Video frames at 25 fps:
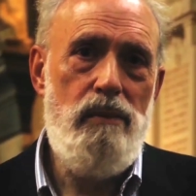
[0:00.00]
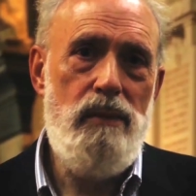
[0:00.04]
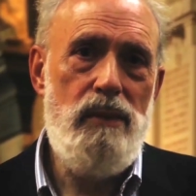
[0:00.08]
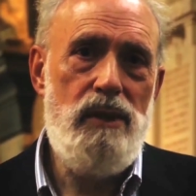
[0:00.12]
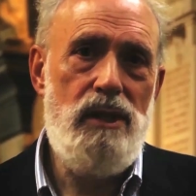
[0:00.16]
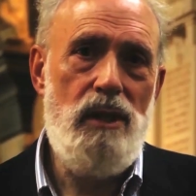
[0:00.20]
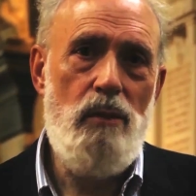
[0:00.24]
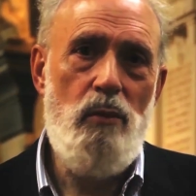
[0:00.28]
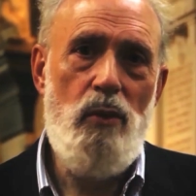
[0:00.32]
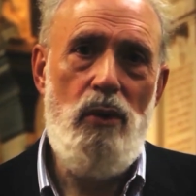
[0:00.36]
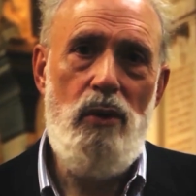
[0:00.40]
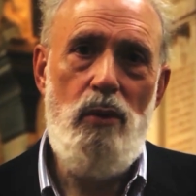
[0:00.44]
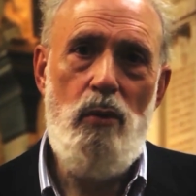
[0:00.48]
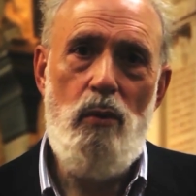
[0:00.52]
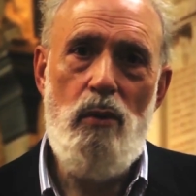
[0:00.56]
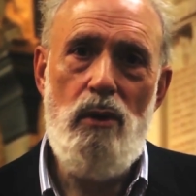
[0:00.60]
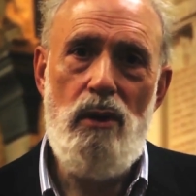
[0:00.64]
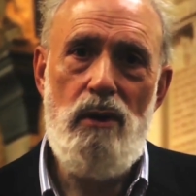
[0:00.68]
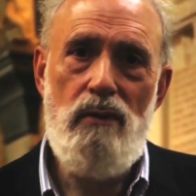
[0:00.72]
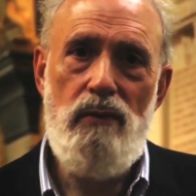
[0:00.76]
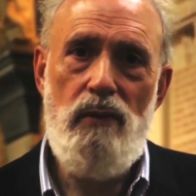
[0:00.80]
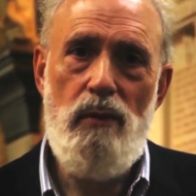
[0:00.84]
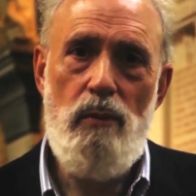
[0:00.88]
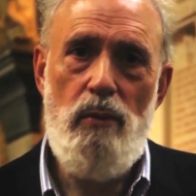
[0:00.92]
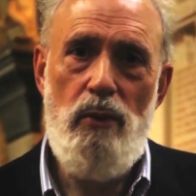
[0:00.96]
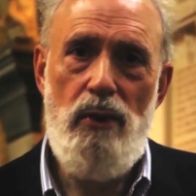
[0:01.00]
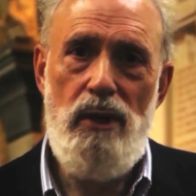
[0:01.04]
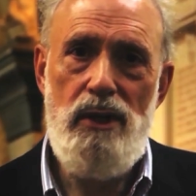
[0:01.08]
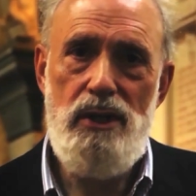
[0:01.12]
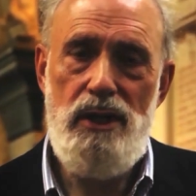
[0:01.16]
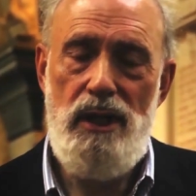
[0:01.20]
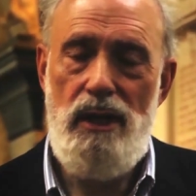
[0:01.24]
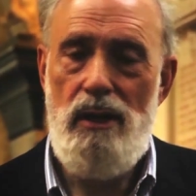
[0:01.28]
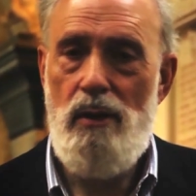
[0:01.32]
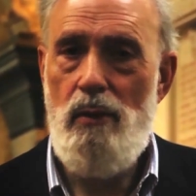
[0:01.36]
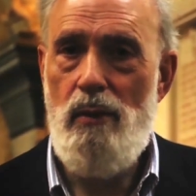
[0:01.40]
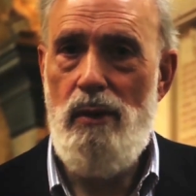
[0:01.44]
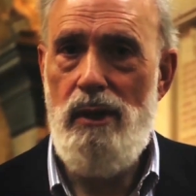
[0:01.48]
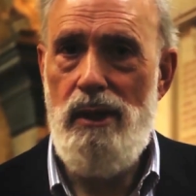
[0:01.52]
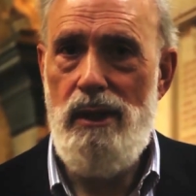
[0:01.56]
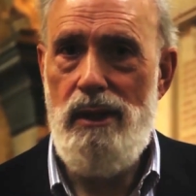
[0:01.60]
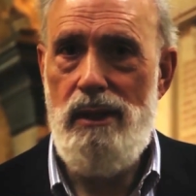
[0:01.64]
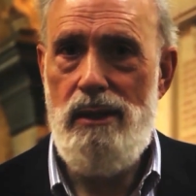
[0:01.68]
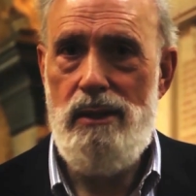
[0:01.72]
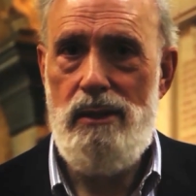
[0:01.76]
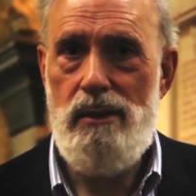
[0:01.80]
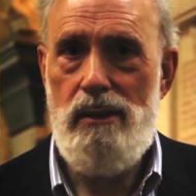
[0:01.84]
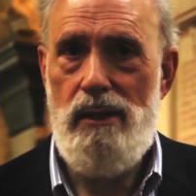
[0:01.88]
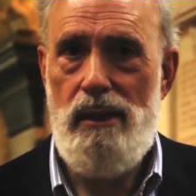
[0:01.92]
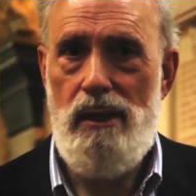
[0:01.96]
someone who worked for British
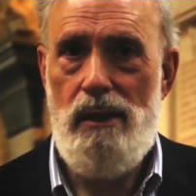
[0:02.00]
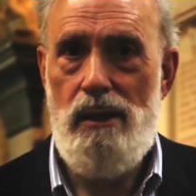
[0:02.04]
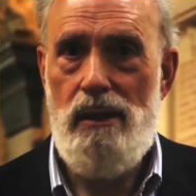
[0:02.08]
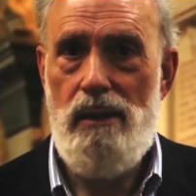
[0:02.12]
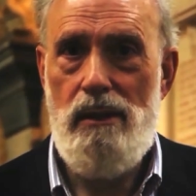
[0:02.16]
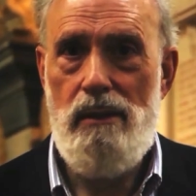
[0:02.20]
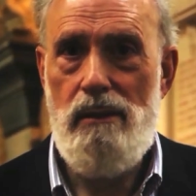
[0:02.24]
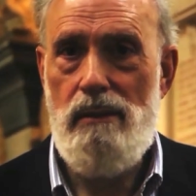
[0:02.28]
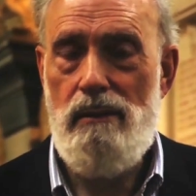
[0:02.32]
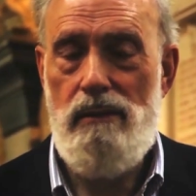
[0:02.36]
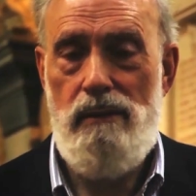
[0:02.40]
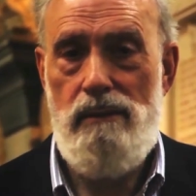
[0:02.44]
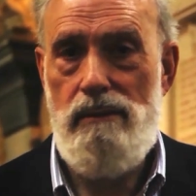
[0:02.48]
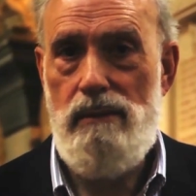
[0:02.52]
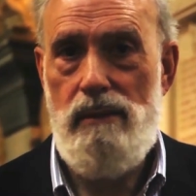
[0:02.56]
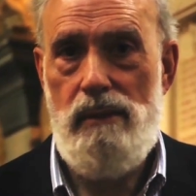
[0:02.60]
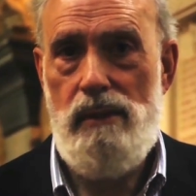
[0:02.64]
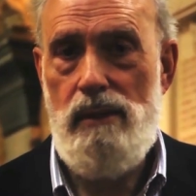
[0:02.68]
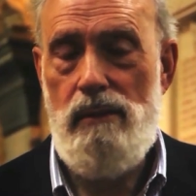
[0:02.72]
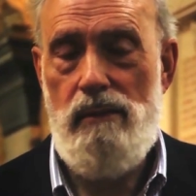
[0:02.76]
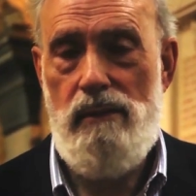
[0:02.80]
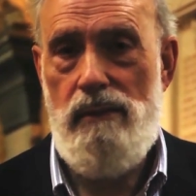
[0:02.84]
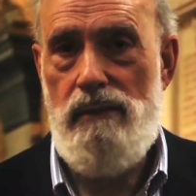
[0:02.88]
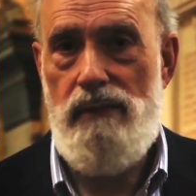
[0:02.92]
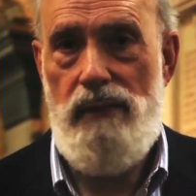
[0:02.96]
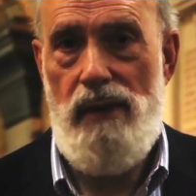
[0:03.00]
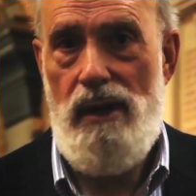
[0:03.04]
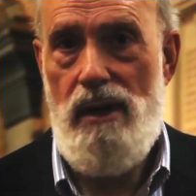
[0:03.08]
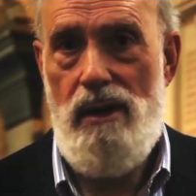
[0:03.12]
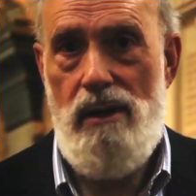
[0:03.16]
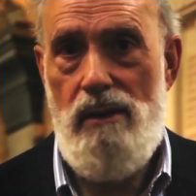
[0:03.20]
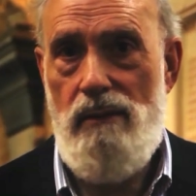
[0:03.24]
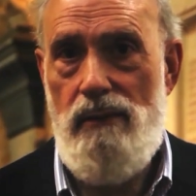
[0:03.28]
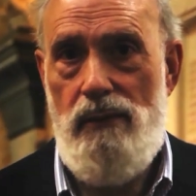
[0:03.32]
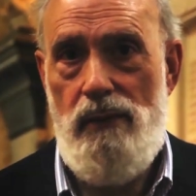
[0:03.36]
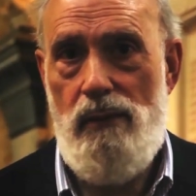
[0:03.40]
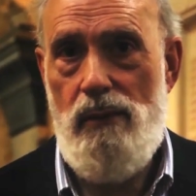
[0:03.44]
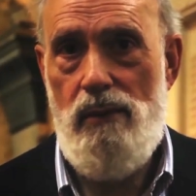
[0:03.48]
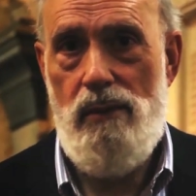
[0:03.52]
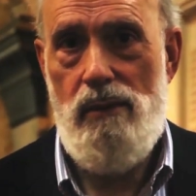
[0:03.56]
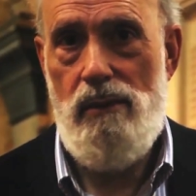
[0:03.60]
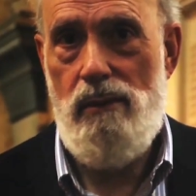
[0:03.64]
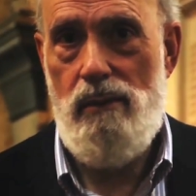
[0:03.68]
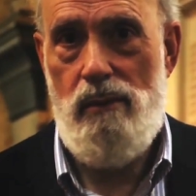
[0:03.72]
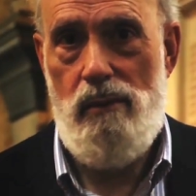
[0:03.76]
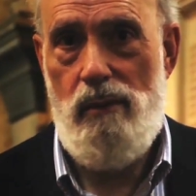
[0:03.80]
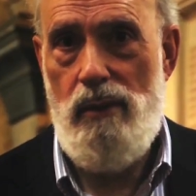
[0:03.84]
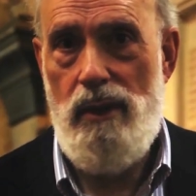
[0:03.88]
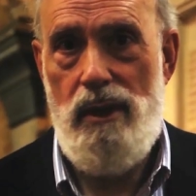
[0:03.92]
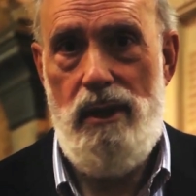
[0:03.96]
Airways fired
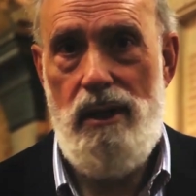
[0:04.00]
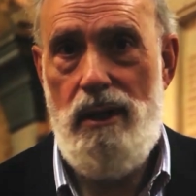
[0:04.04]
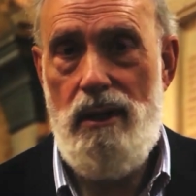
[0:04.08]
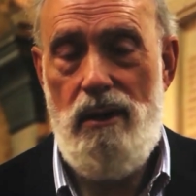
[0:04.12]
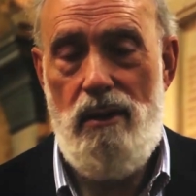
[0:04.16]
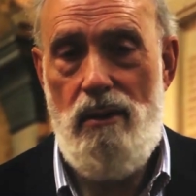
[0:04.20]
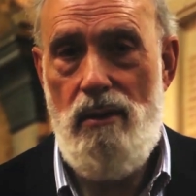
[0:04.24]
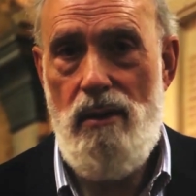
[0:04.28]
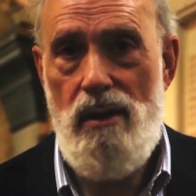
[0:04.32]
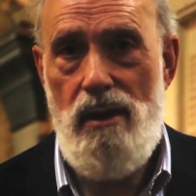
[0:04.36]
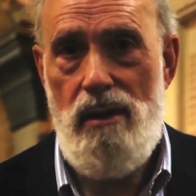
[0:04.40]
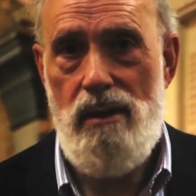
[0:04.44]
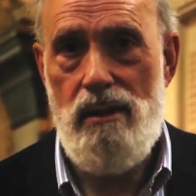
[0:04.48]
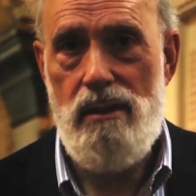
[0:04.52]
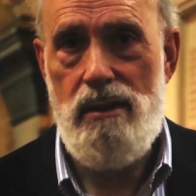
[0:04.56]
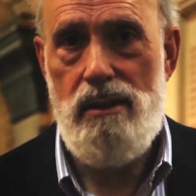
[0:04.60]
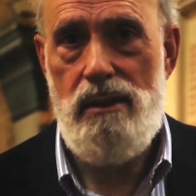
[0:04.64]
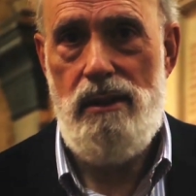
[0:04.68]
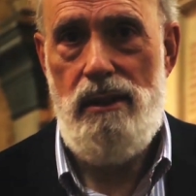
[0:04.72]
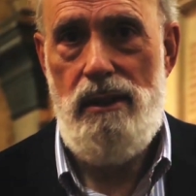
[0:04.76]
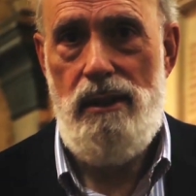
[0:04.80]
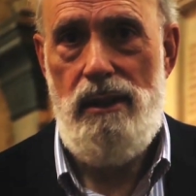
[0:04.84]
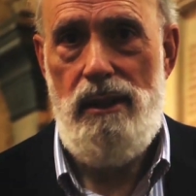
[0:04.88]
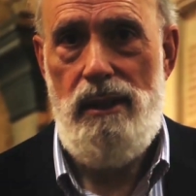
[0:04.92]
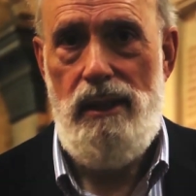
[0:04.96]
for wearing a cross.